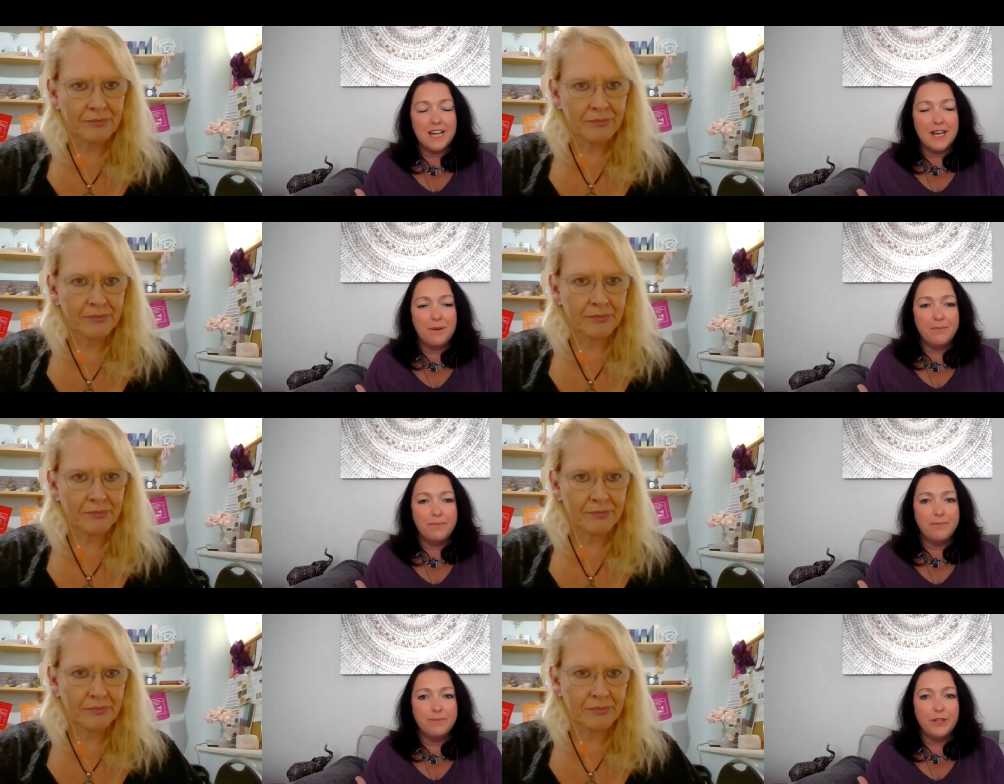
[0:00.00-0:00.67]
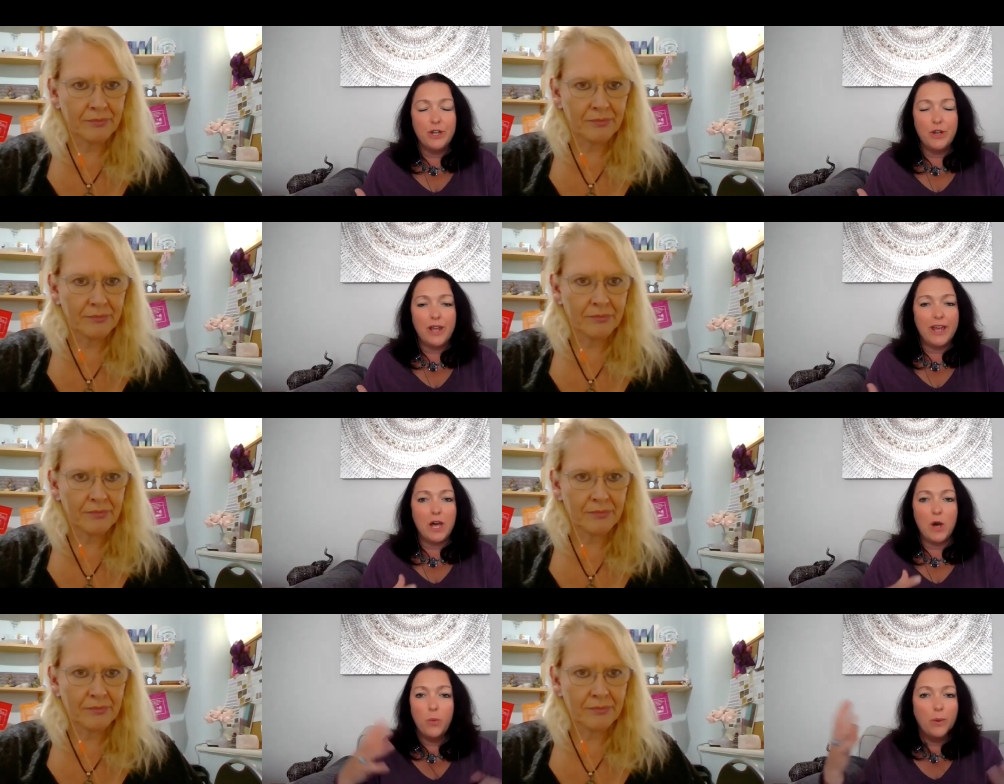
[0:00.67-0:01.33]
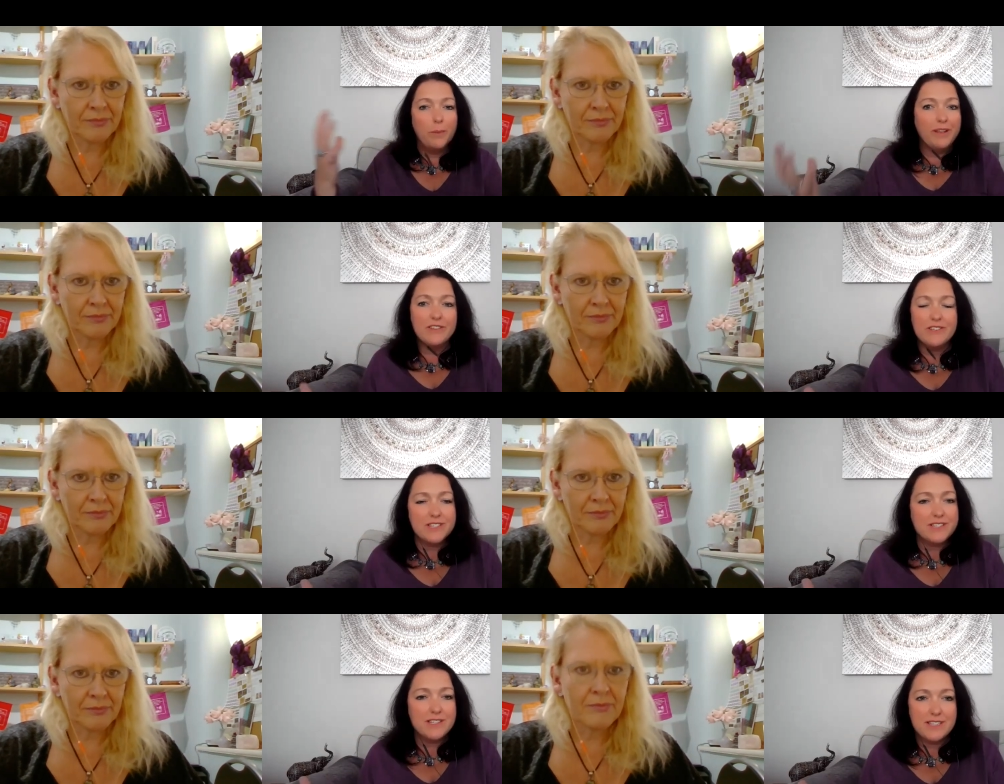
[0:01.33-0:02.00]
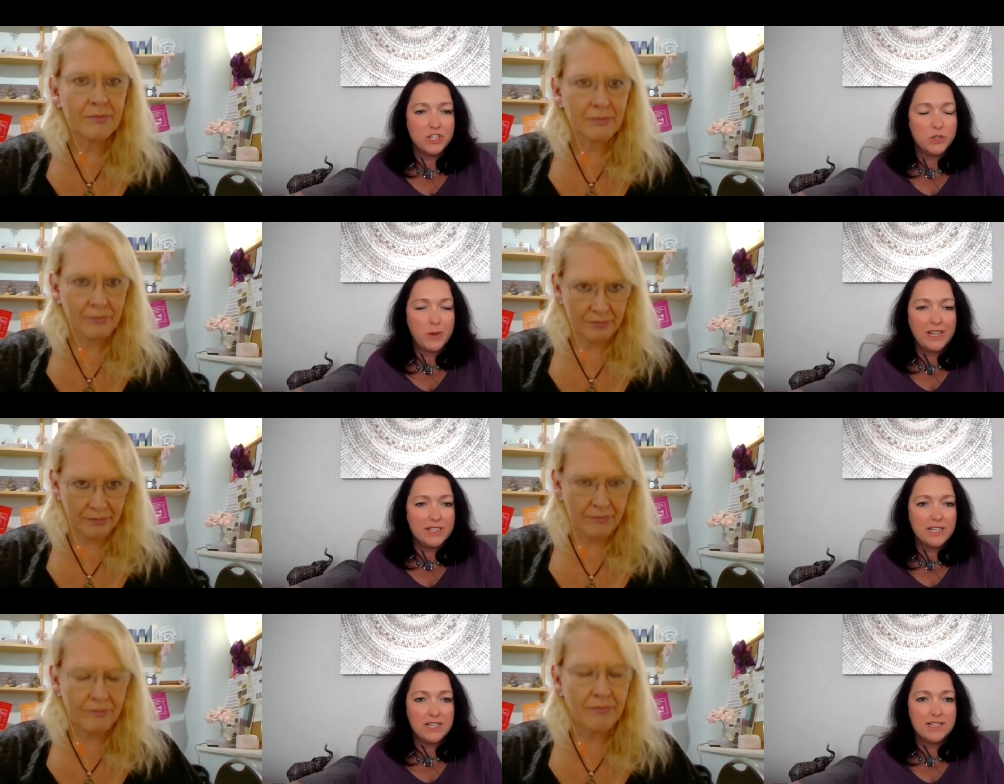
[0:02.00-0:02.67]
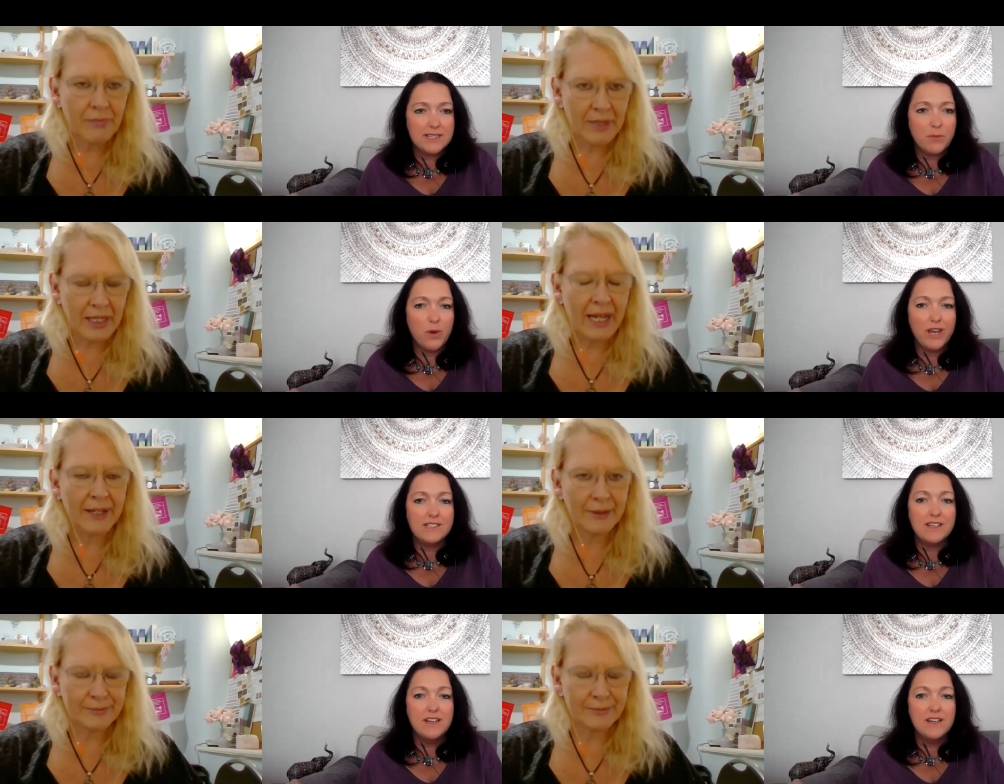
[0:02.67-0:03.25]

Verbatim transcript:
Speaker 1: um, you know, like a woman's sensuality in some ways. Yeah.